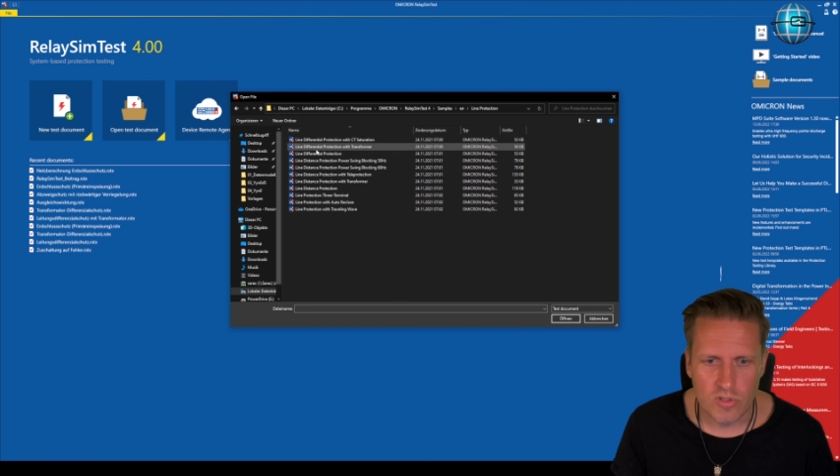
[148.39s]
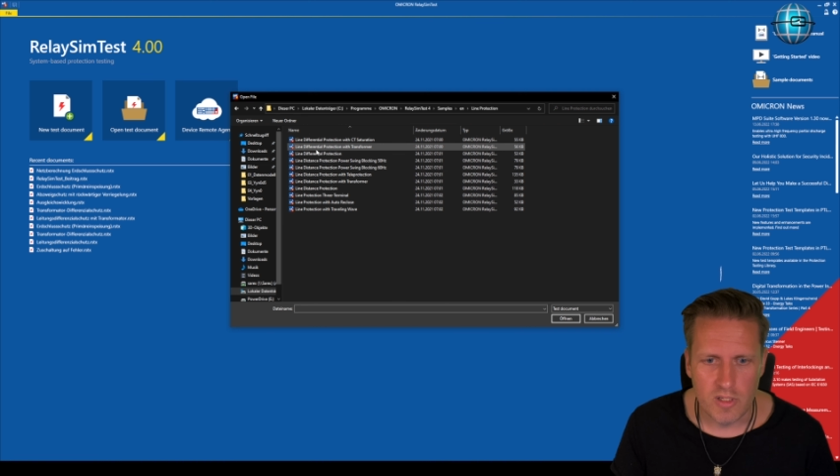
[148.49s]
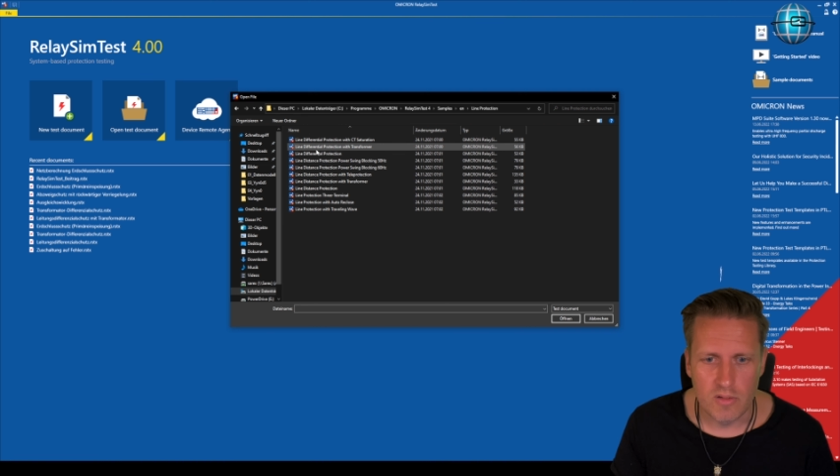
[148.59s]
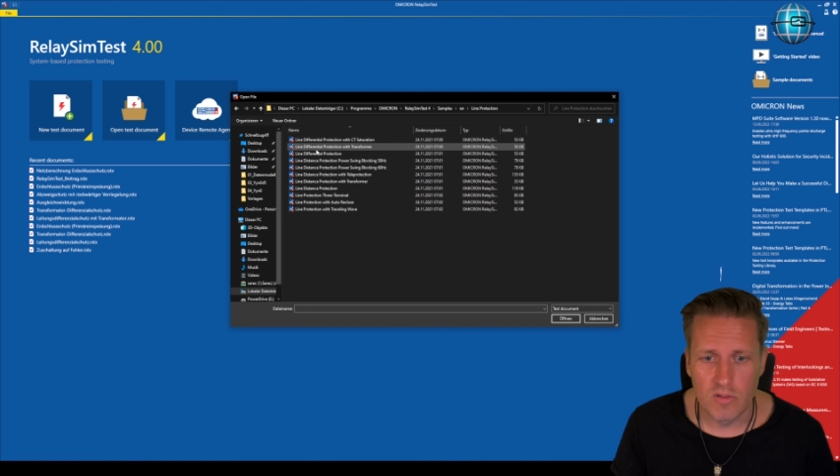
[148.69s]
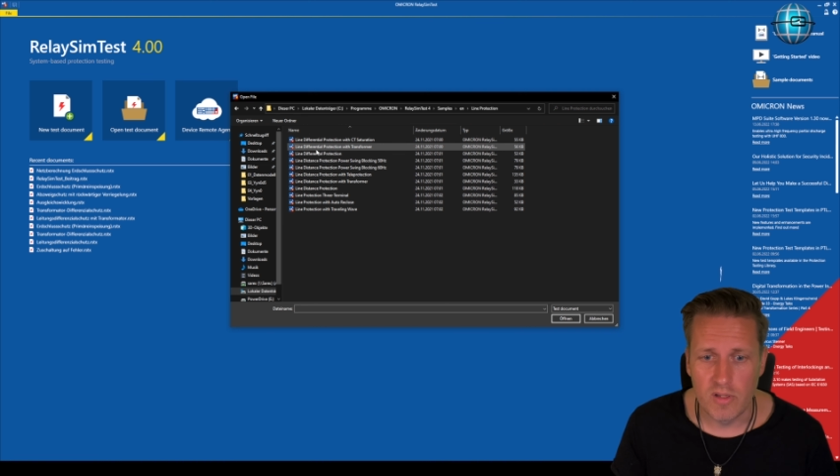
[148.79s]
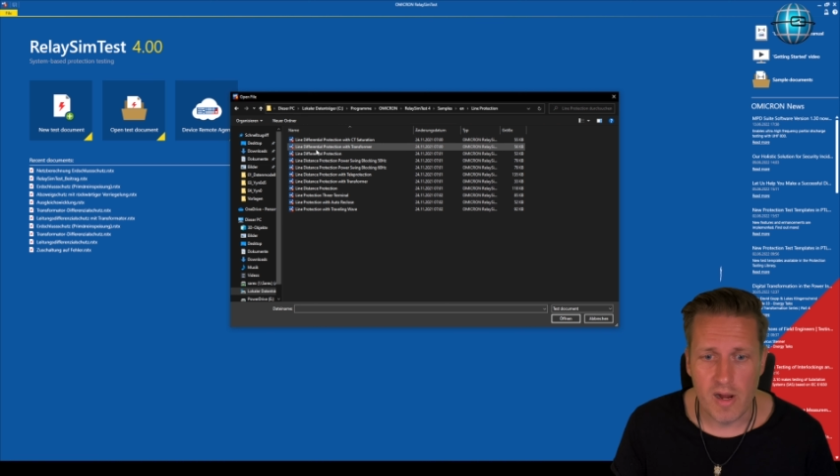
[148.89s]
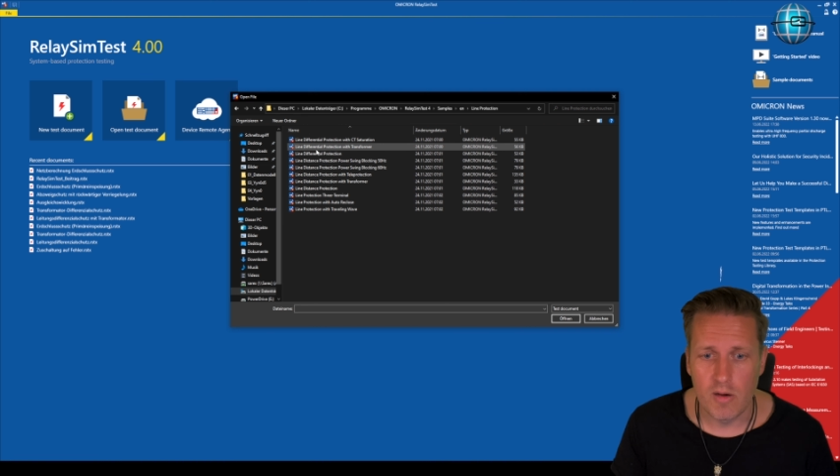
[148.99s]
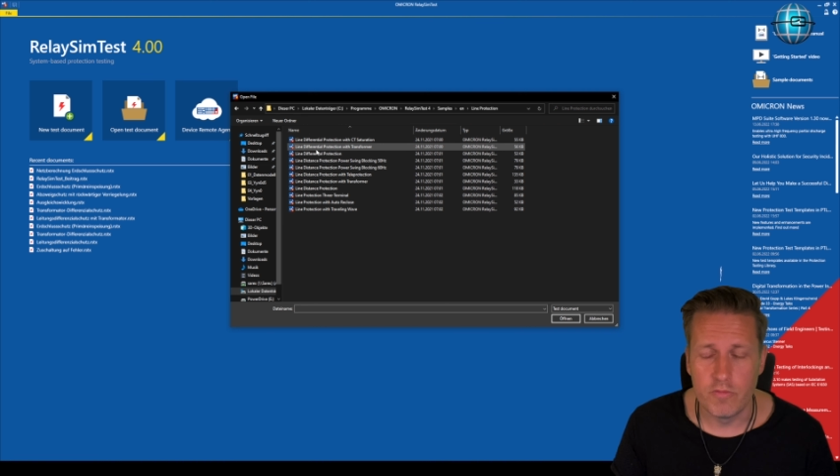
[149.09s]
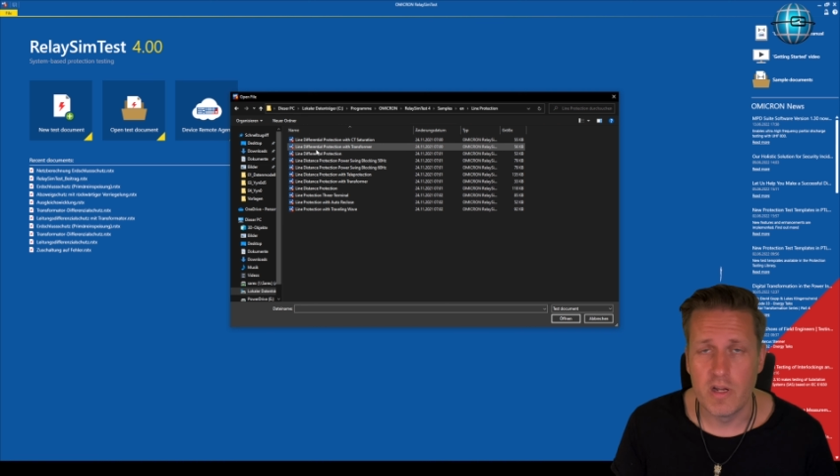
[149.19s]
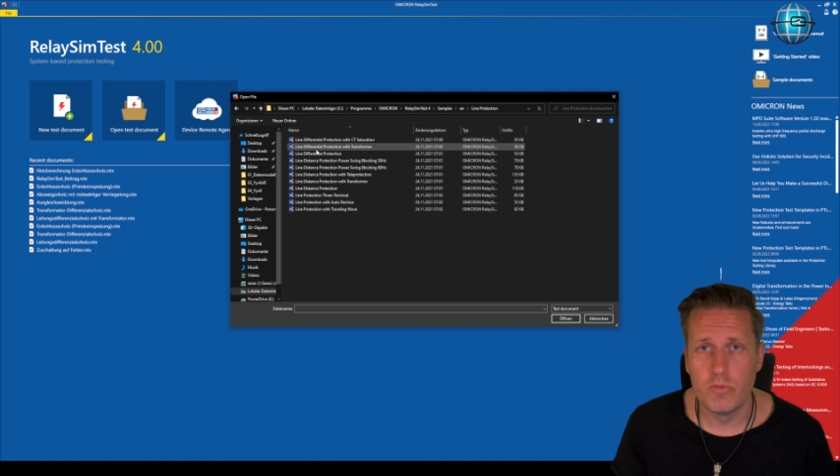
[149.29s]
and they are
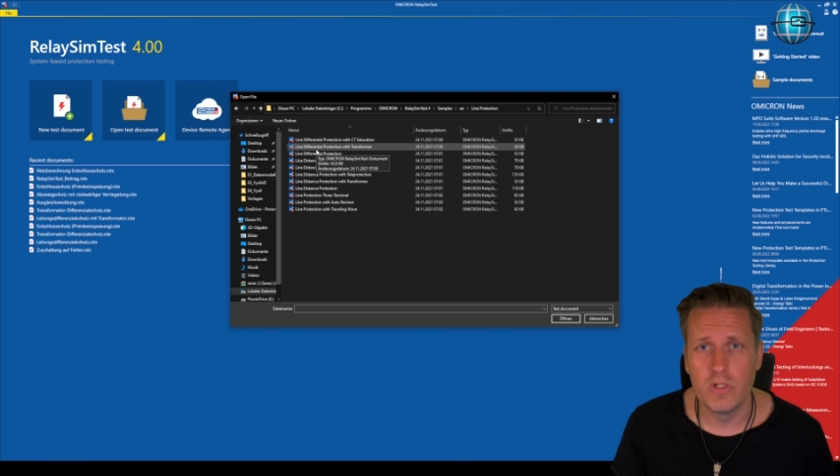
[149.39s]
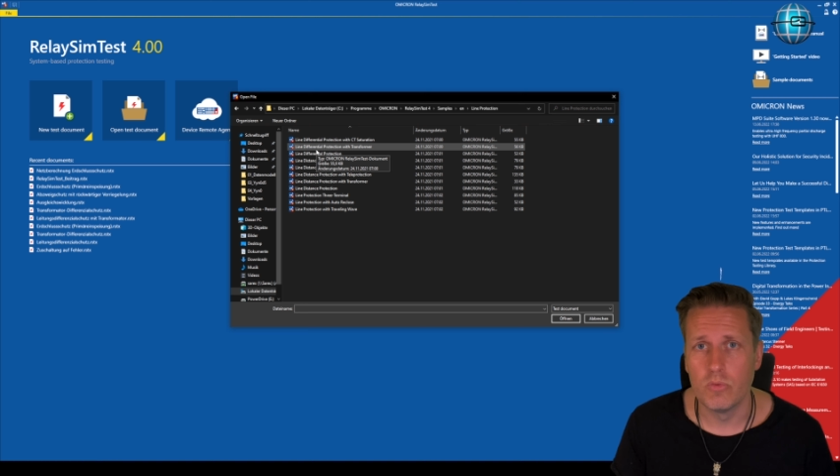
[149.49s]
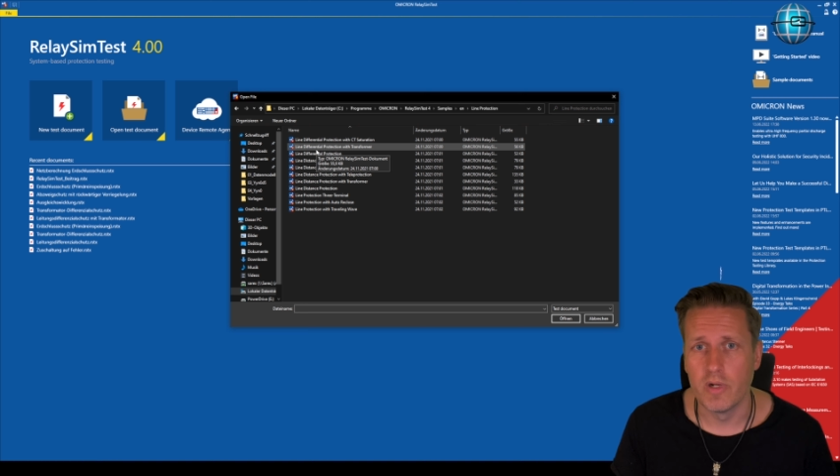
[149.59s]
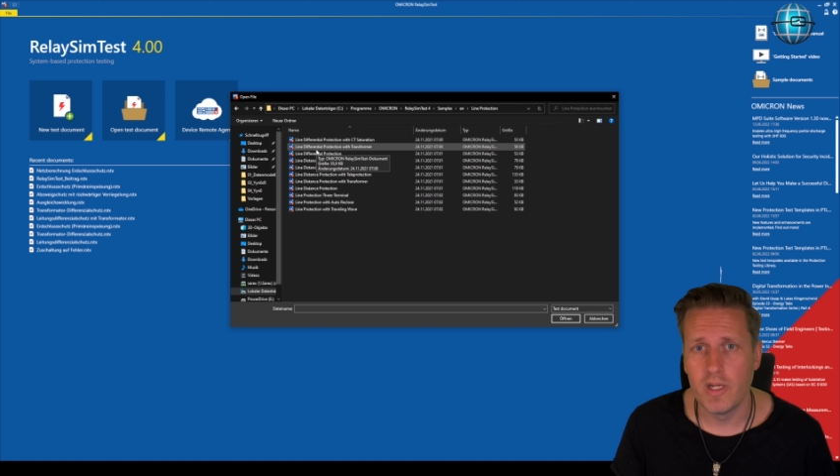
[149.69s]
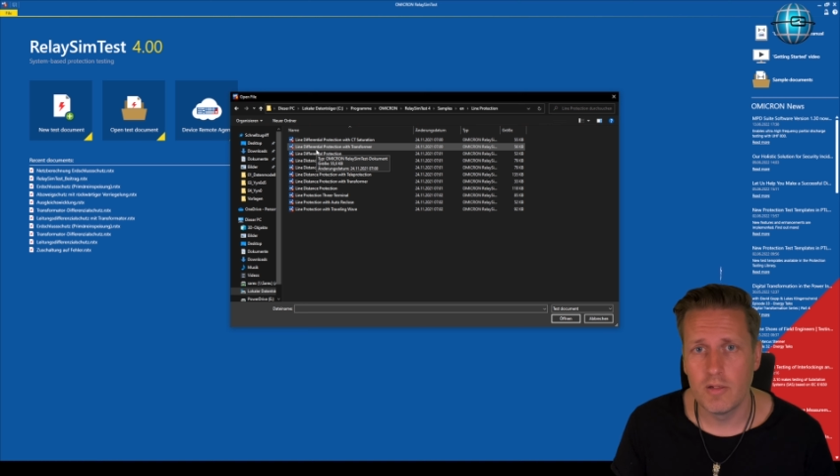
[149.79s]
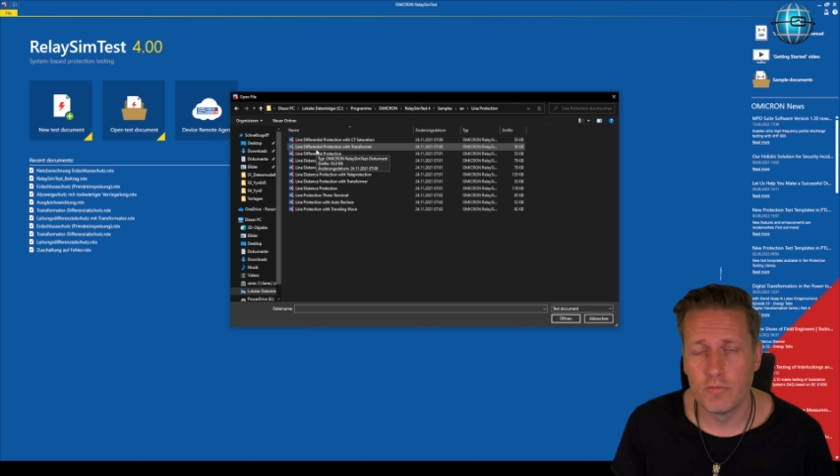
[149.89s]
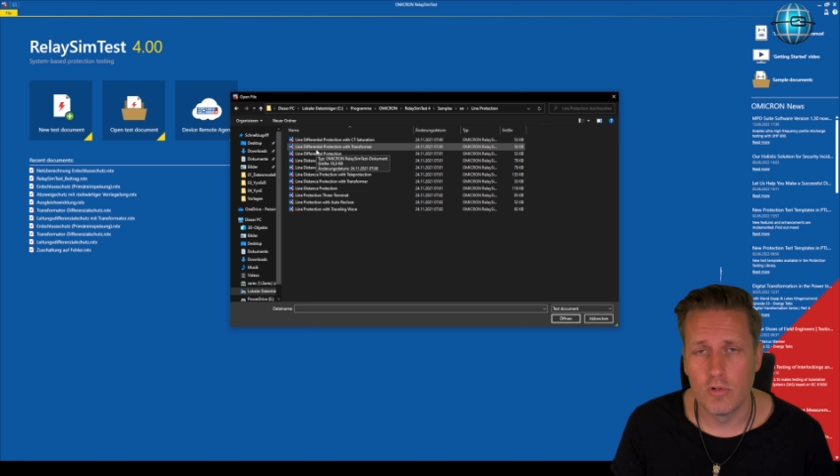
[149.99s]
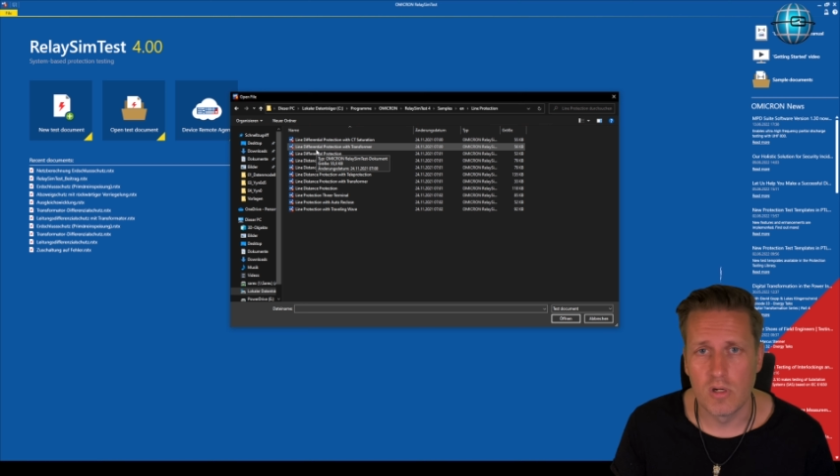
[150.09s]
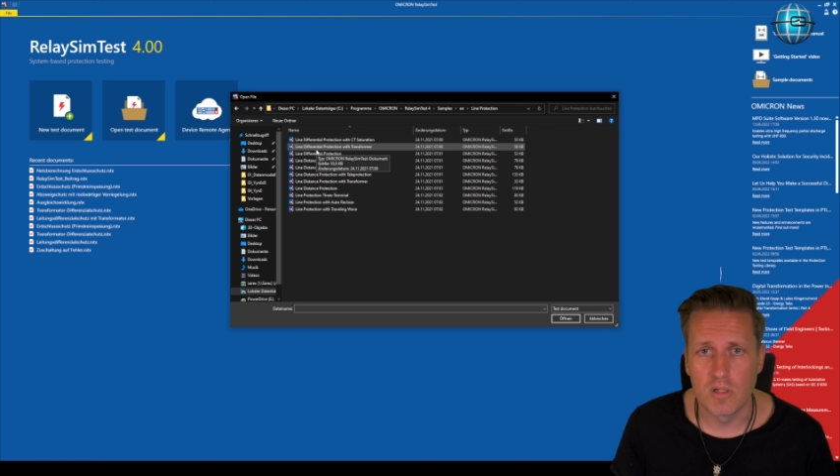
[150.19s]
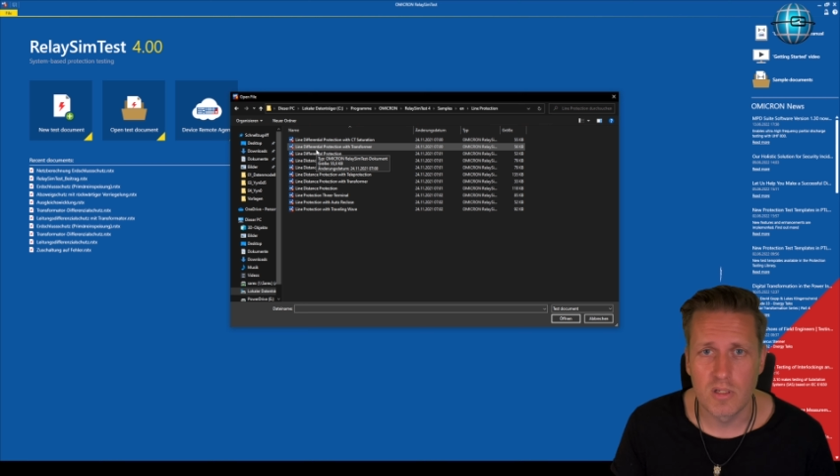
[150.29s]
very great for